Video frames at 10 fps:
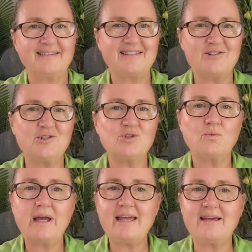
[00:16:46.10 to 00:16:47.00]
You just
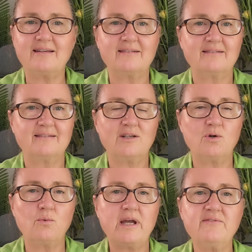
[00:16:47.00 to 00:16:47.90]
wait. You
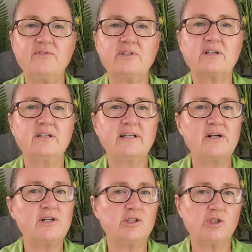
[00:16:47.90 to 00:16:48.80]
wait for the
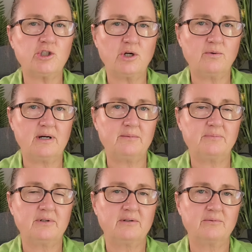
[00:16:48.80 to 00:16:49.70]
clarity to show
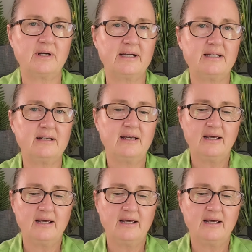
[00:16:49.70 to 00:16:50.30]
up, right?